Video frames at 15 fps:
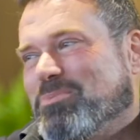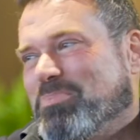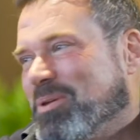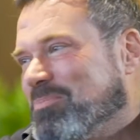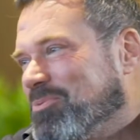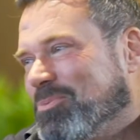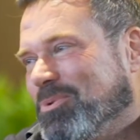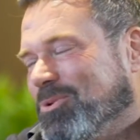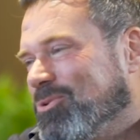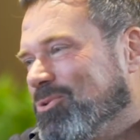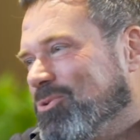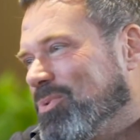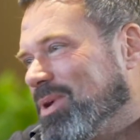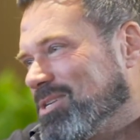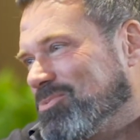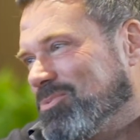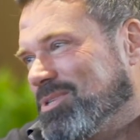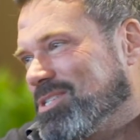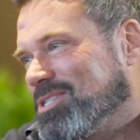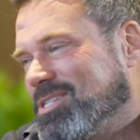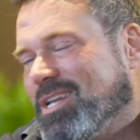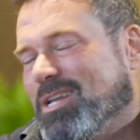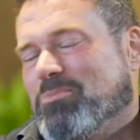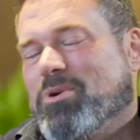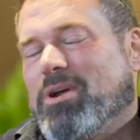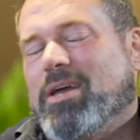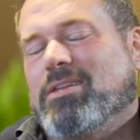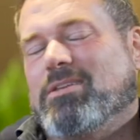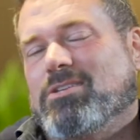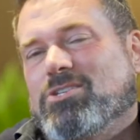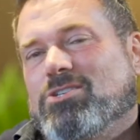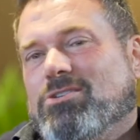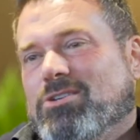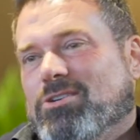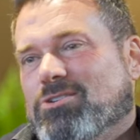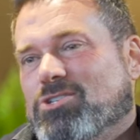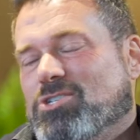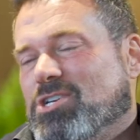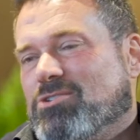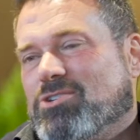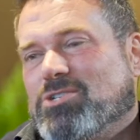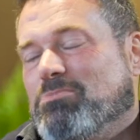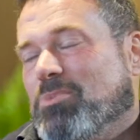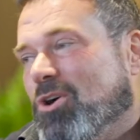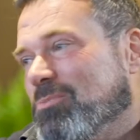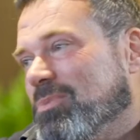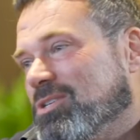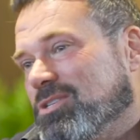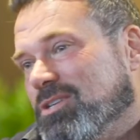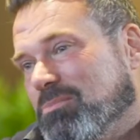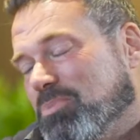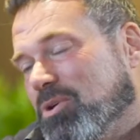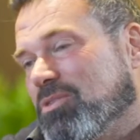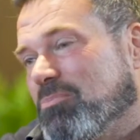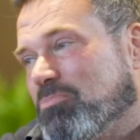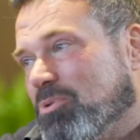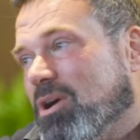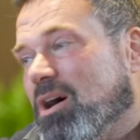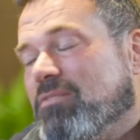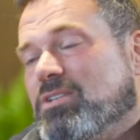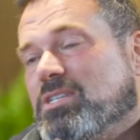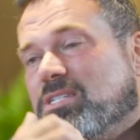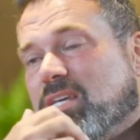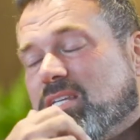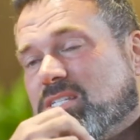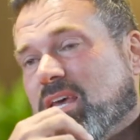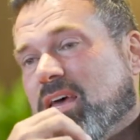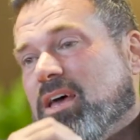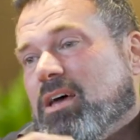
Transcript: people will always want to celebrate and you know cherish moments in both a private sense,